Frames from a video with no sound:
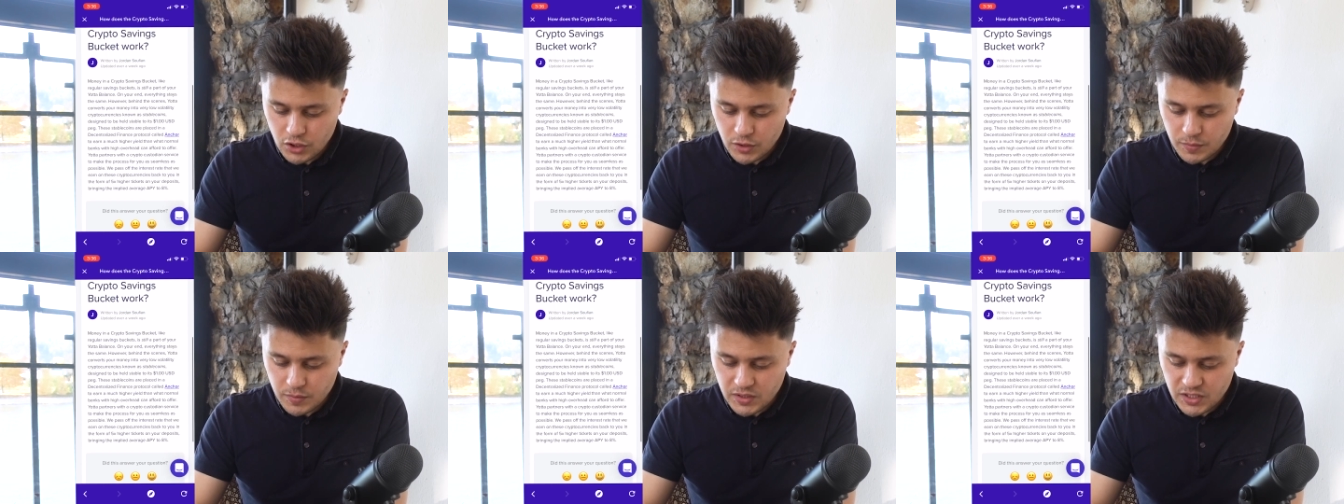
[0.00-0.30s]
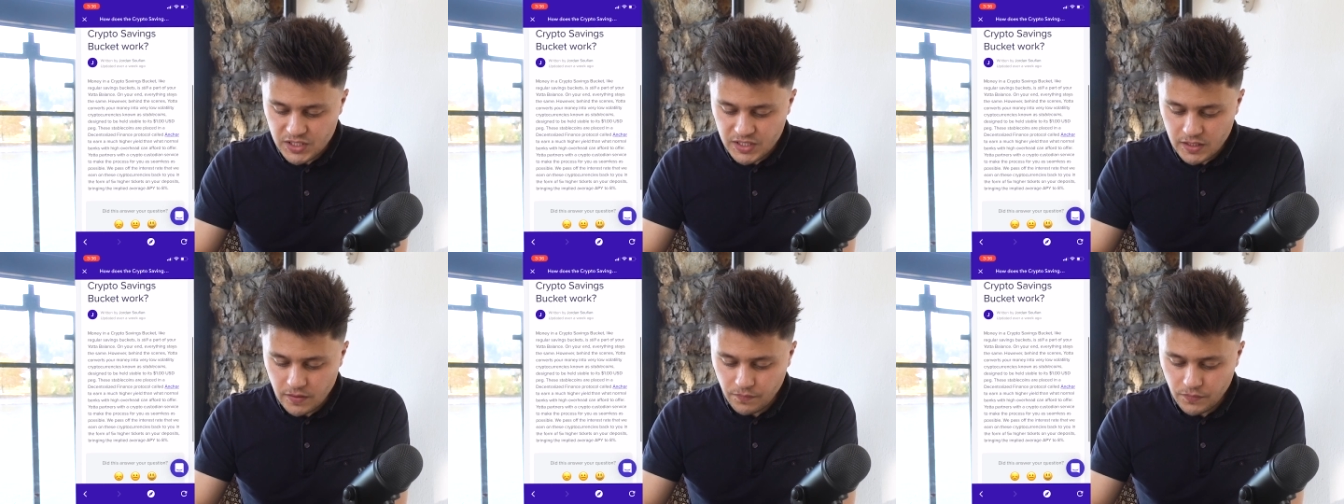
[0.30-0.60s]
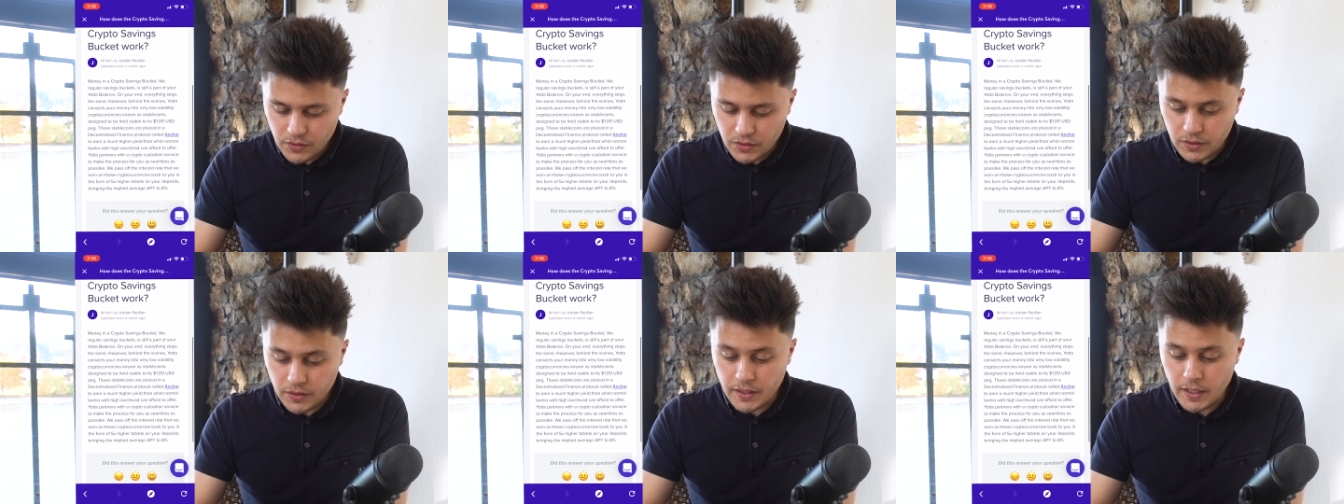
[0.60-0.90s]

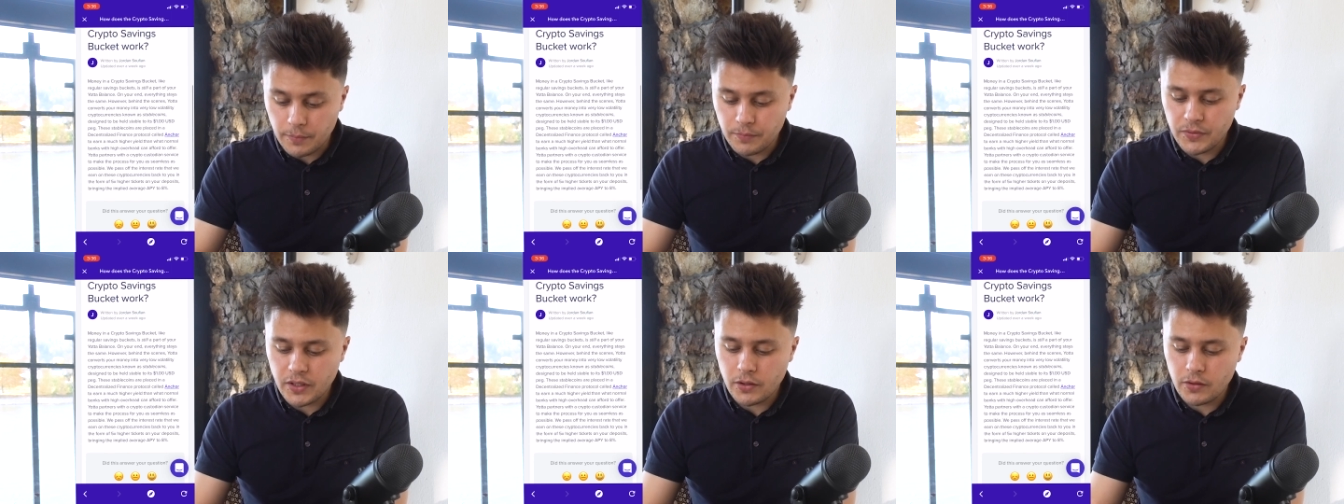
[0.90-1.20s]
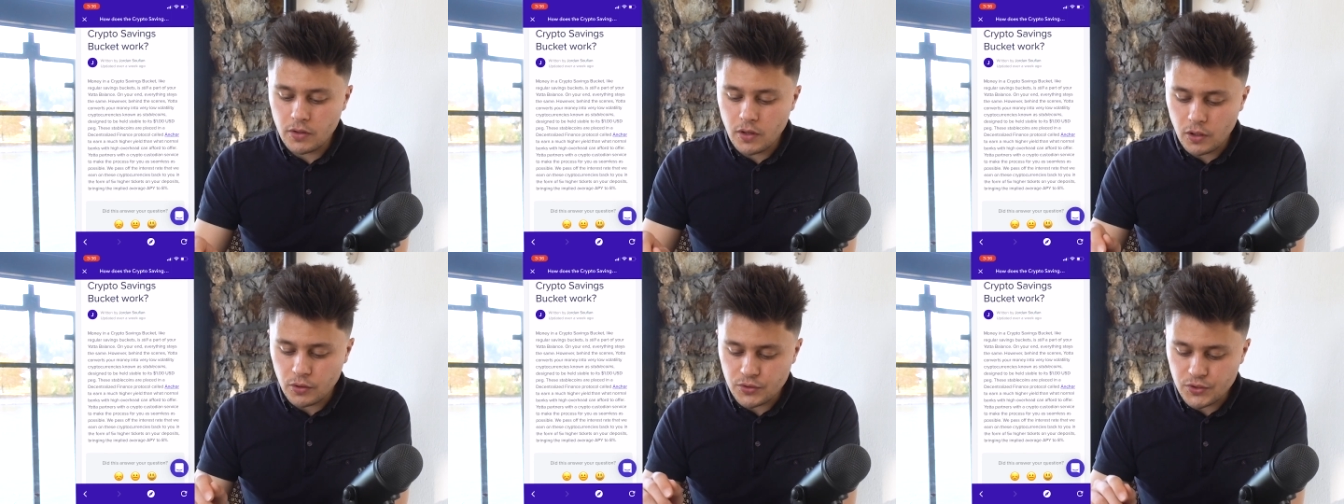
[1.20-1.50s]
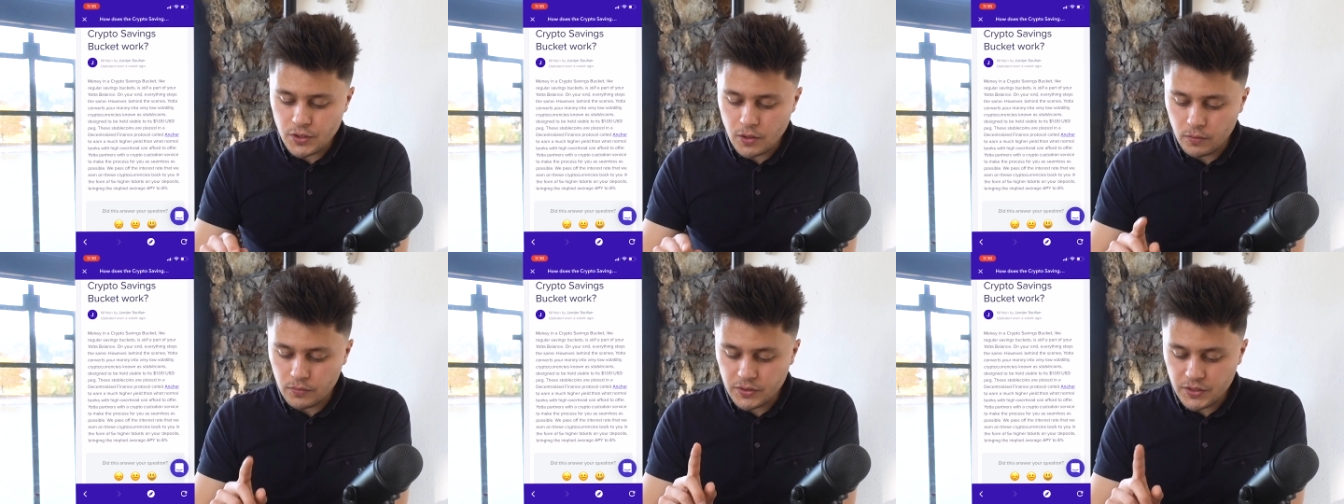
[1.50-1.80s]
Specifically, yep, there you go.
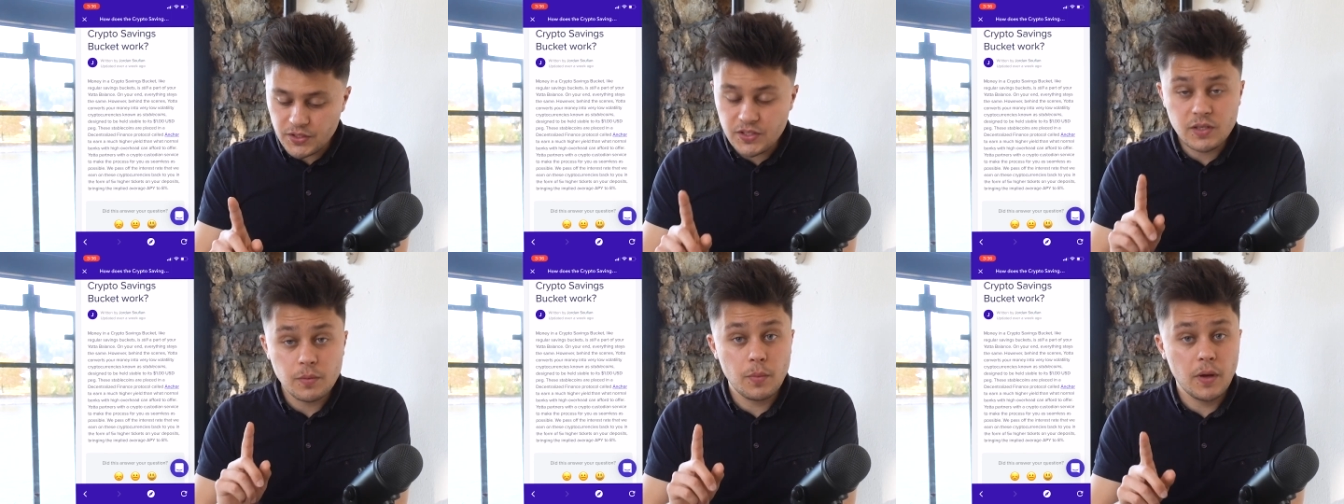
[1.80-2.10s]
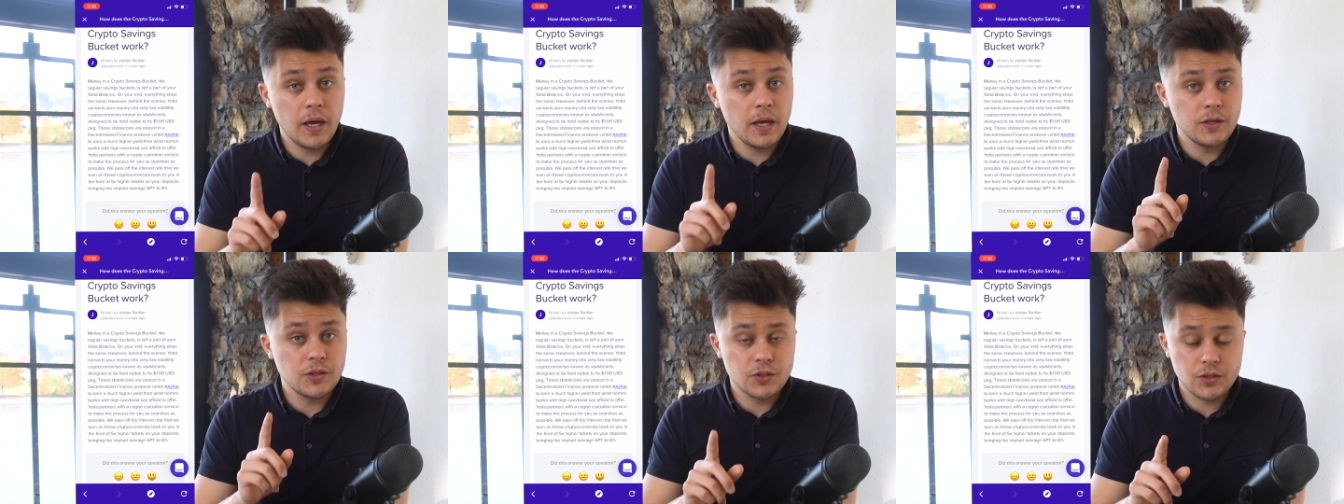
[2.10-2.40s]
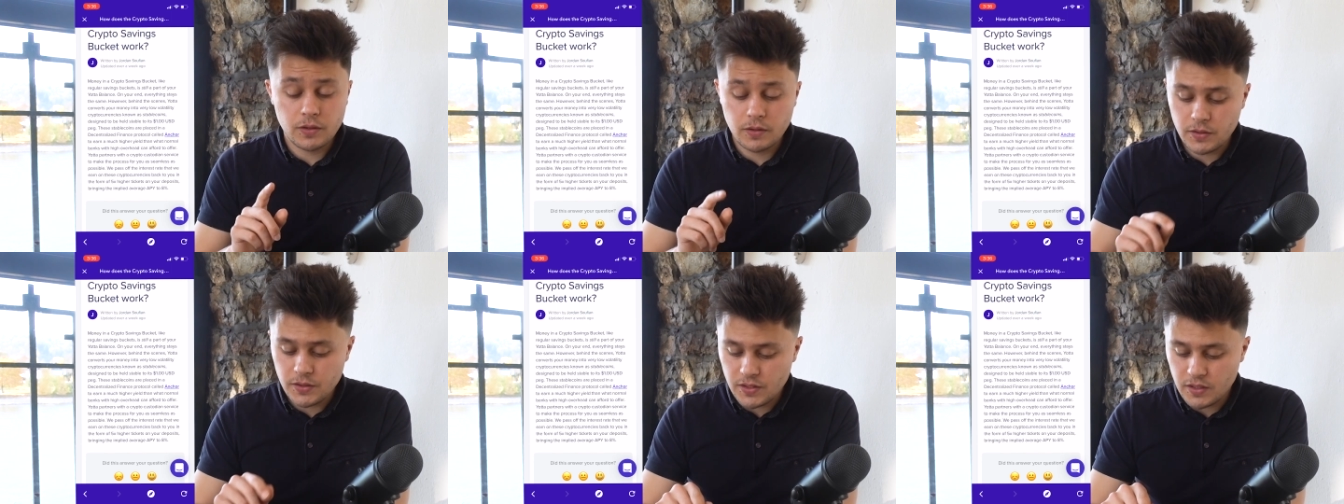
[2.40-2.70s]
So this is the page,
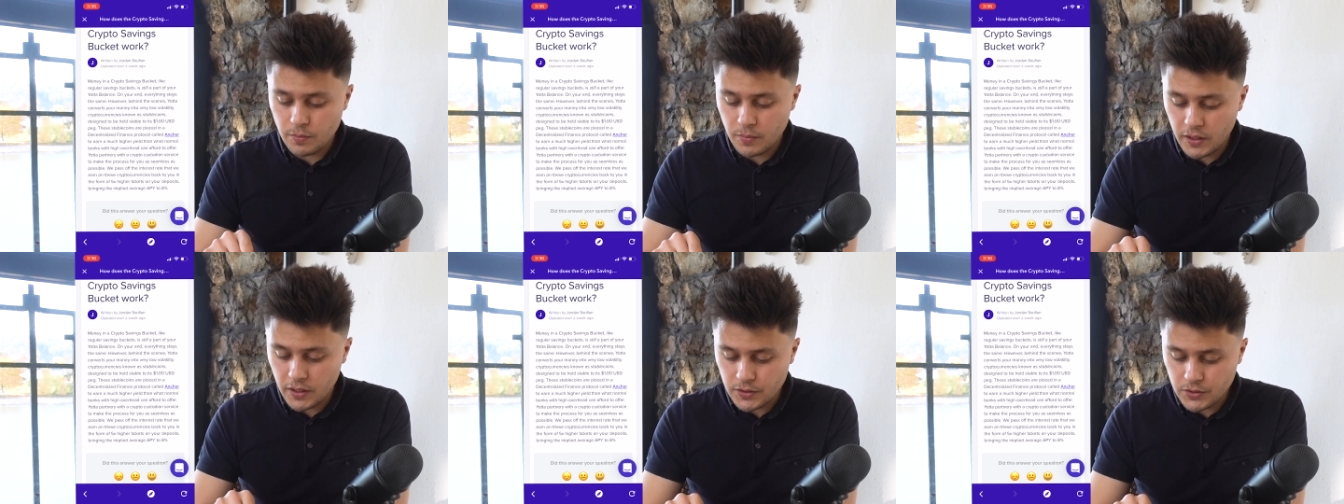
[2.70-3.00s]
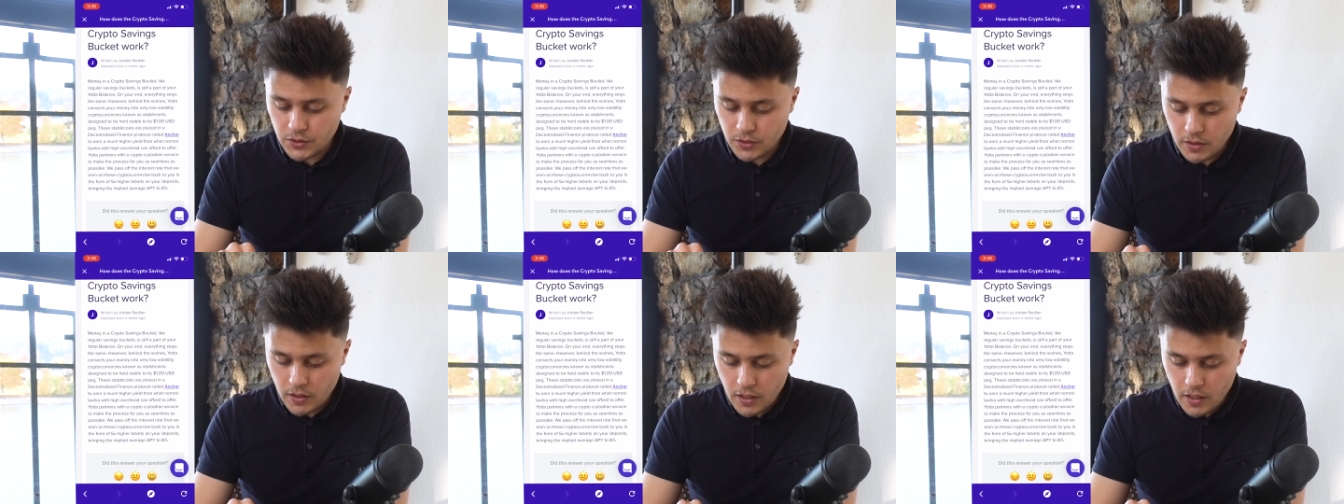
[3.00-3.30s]
this is the page.